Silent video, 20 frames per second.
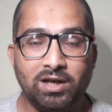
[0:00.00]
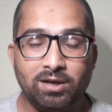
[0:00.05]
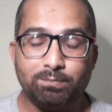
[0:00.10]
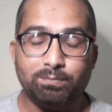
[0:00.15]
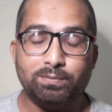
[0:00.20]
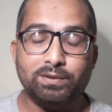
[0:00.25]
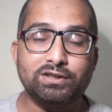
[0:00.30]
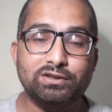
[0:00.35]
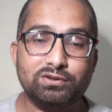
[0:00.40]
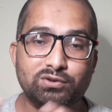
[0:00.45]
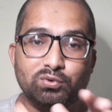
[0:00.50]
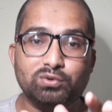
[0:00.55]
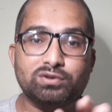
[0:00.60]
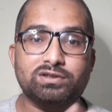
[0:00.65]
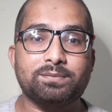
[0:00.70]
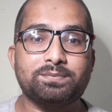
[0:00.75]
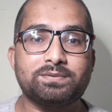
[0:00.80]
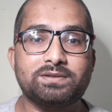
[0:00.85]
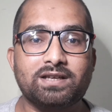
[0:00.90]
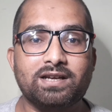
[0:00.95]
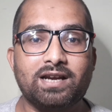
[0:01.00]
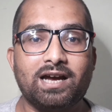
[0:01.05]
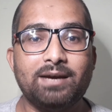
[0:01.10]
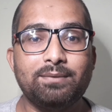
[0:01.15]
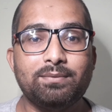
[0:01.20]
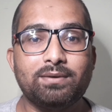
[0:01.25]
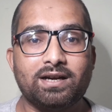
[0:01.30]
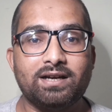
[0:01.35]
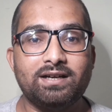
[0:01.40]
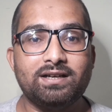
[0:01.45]
please do
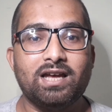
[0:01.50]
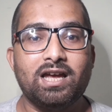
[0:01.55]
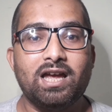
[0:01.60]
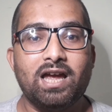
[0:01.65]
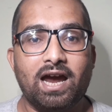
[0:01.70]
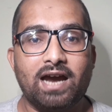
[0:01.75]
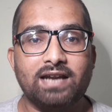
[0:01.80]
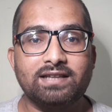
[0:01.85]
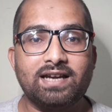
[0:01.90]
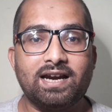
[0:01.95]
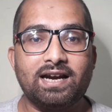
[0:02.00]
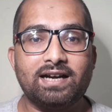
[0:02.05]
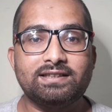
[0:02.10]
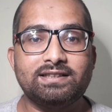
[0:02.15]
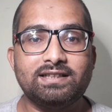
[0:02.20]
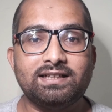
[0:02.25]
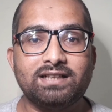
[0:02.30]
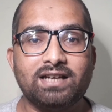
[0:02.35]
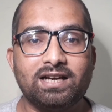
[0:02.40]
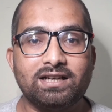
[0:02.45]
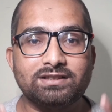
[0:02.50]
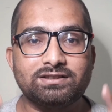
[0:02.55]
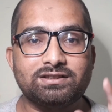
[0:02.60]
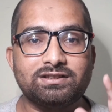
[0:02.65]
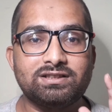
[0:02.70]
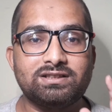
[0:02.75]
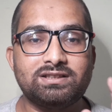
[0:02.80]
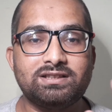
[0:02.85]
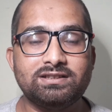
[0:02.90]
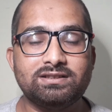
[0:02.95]
subscribe, right? And at the end,
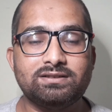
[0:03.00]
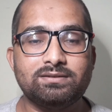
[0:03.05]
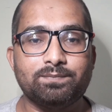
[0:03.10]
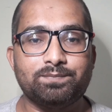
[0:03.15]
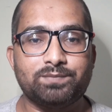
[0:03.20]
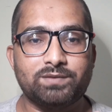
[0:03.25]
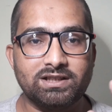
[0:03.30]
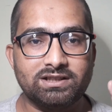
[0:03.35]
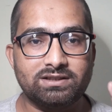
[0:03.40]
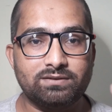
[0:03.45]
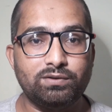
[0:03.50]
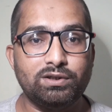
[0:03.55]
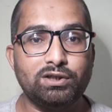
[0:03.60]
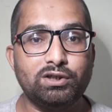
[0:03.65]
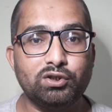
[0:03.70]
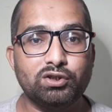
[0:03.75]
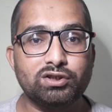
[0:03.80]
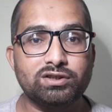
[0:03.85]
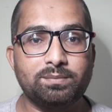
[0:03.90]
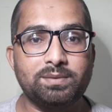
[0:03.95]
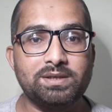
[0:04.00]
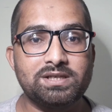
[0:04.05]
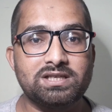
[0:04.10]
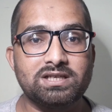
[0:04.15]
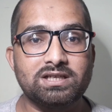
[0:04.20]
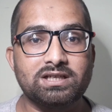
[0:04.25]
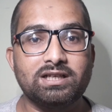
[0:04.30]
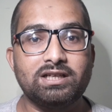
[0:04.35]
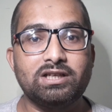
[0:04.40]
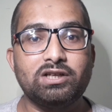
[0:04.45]
just this video is
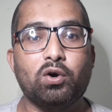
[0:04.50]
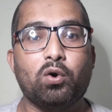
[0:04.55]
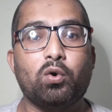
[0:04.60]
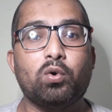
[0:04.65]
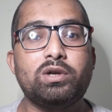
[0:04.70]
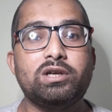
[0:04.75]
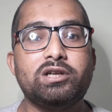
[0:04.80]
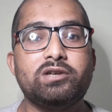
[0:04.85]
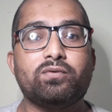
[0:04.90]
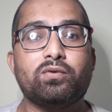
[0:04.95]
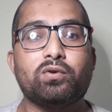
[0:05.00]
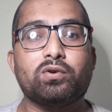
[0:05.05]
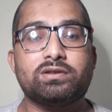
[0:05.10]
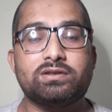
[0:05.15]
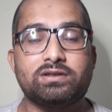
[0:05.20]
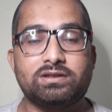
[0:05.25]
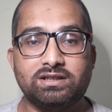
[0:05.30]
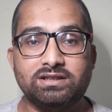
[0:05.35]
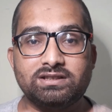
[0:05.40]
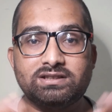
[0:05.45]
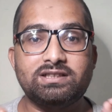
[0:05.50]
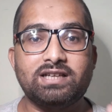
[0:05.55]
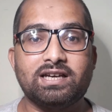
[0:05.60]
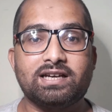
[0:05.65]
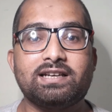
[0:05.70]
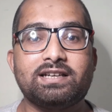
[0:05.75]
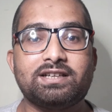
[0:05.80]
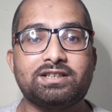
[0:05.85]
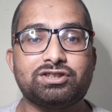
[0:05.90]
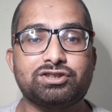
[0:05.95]
basically only for this
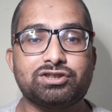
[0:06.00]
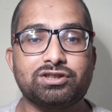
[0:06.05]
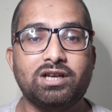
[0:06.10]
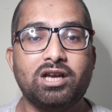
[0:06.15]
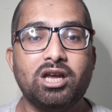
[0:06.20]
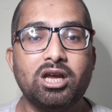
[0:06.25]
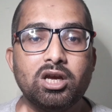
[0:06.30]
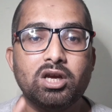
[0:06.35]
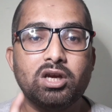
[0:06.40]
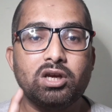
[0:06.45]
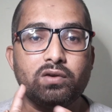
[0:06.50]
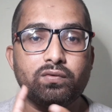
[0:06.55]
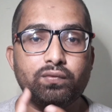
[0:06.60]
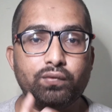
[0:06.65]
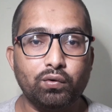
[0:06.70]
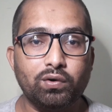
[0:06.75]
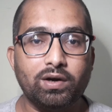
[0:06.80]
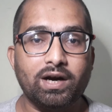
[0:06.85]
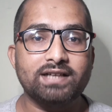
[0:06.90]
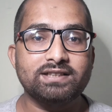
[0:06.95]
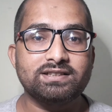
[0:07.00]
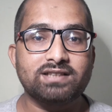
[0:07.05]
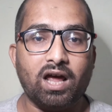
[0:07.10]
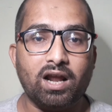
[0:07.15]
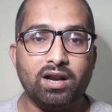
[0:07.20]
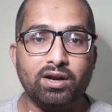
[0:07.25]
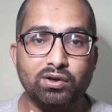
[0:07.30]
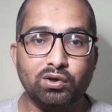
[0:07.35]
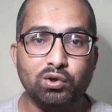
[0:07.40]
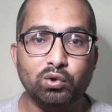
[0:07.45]
declaration. If you guys are
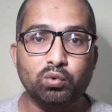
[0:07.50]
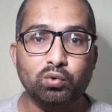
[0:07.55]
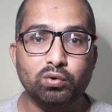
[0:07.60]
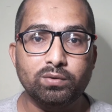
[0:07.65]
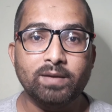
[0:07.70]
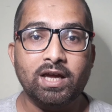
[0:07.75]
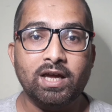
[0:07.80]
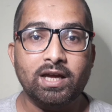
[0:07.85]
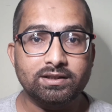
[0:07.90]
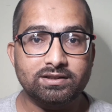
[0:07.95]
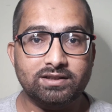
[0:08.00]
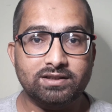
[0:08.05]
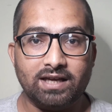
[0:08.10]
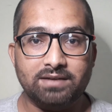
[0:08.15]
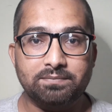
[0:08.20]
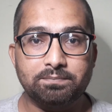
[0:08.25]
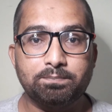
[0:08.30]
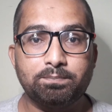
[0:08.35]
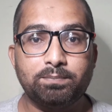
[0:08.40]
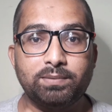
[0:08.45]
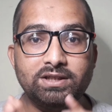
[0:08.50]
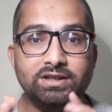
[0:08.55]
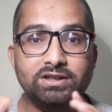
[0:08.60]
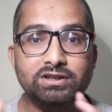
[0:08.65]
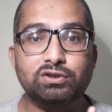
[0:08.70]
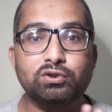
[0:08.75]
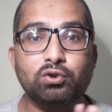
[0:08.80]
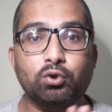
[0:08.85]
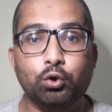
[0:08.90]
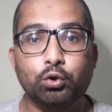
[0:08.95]
new, then
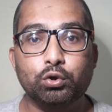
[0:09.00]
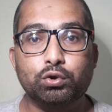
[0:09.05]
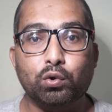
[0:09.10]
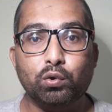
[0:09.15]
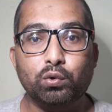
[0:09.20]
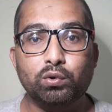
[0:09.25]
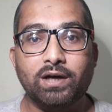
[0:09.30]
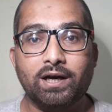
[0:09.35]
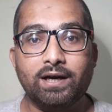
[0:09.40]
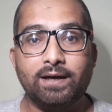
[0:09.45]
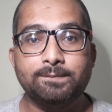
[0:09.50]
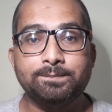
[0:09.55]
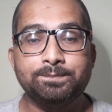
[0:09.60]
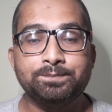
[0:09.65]
please go through the